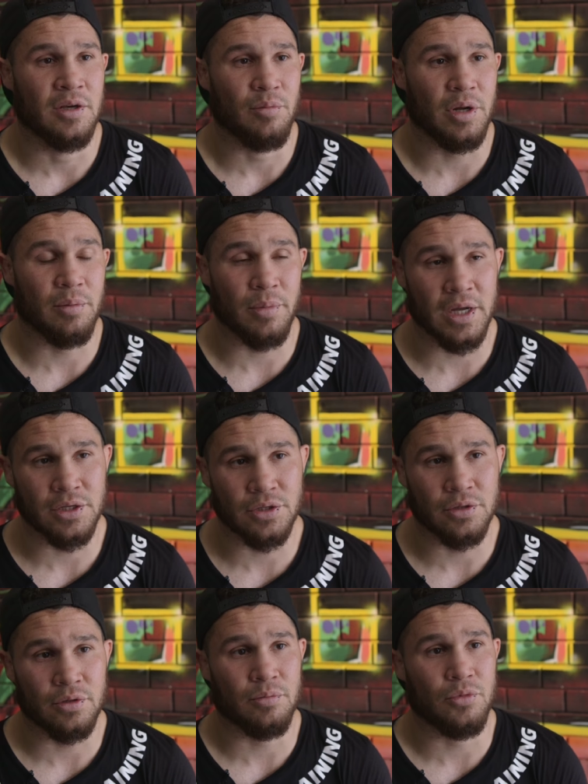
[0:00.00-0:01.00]
But it made you
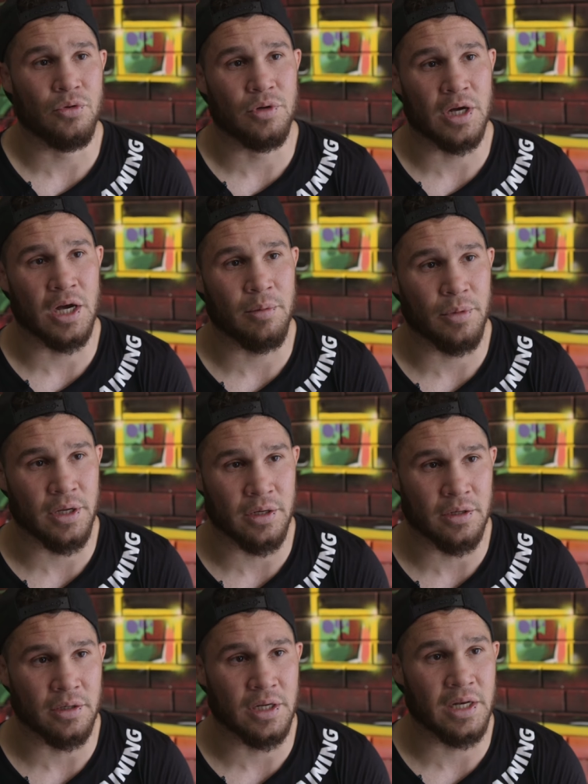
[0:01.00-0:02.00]
a lot more calmer and
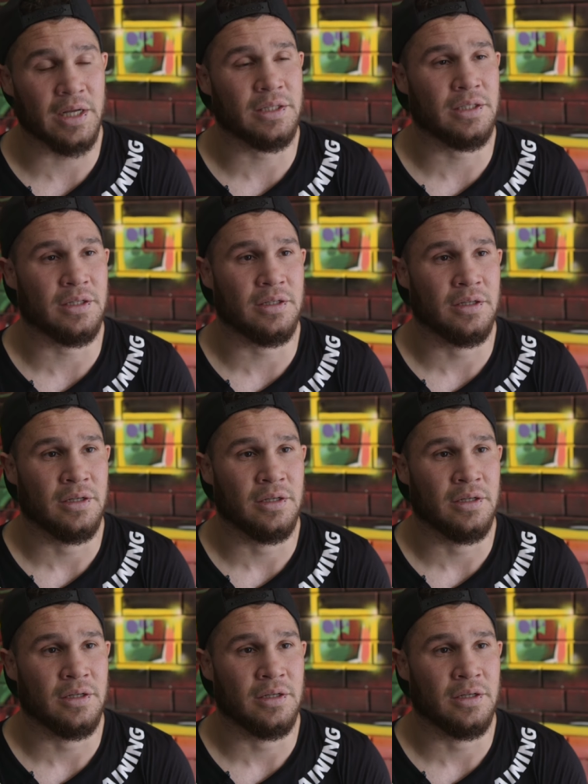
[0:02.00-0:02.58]
collected.